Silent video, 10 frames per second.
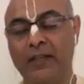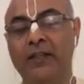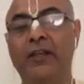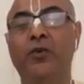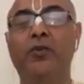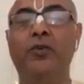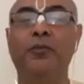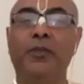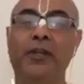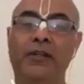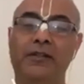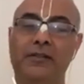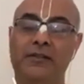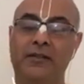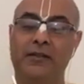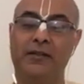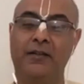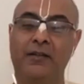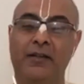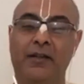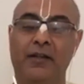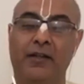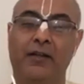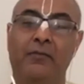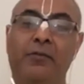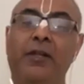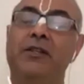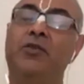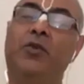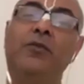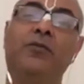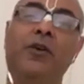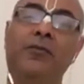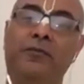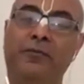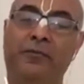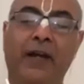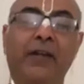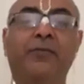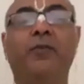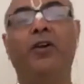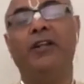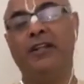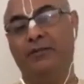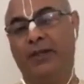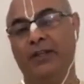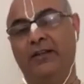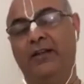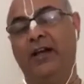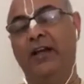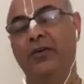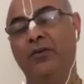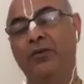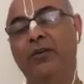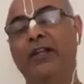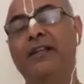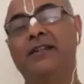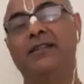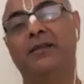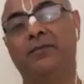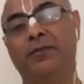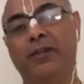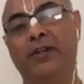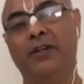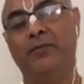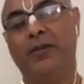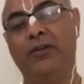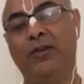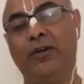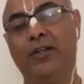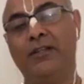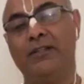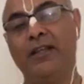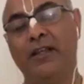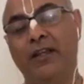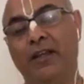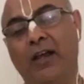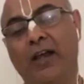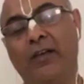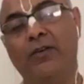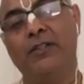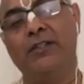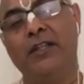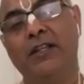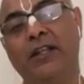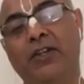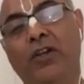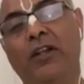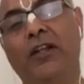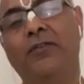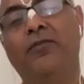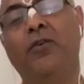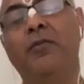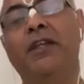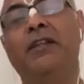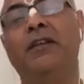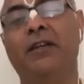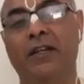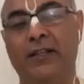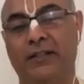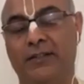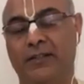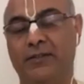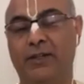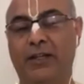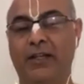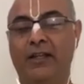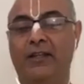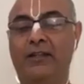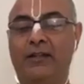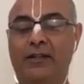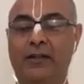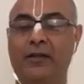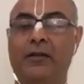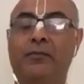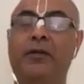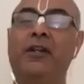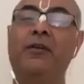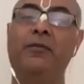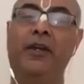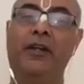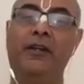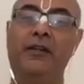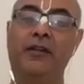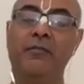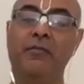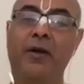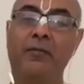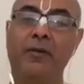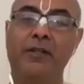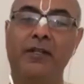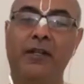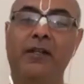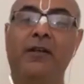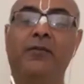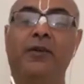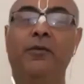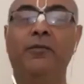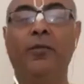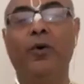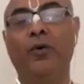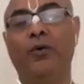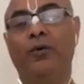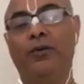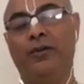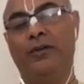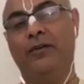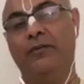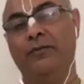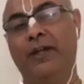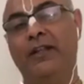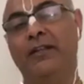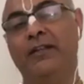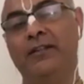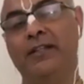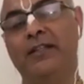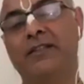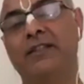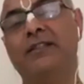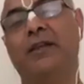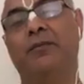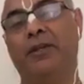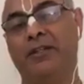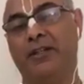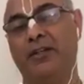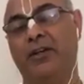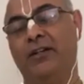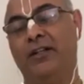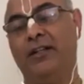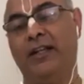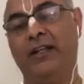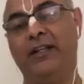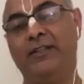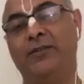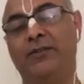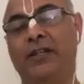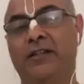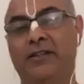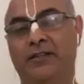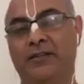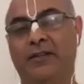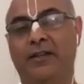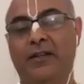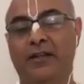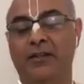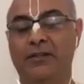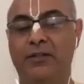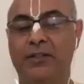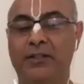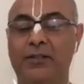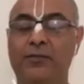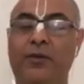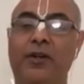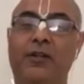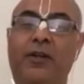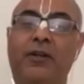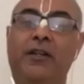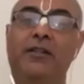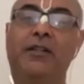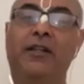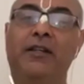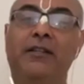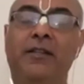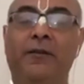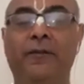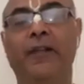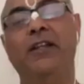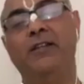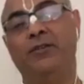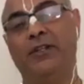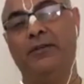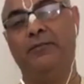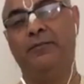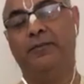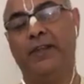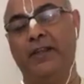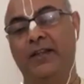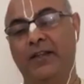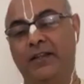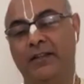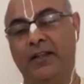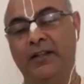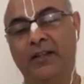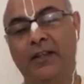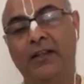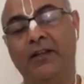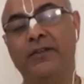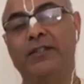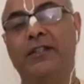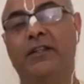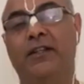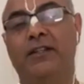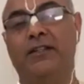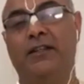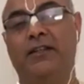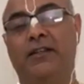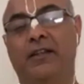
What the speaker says: That, oh gopis, please don't find fault in me. I only disappeared because I could see that your love for me increased. So again, a beloved remembers her lover more when she is in separation, not in direct association. So this is what Lord Krishna is revealing to them, that their love is increasing.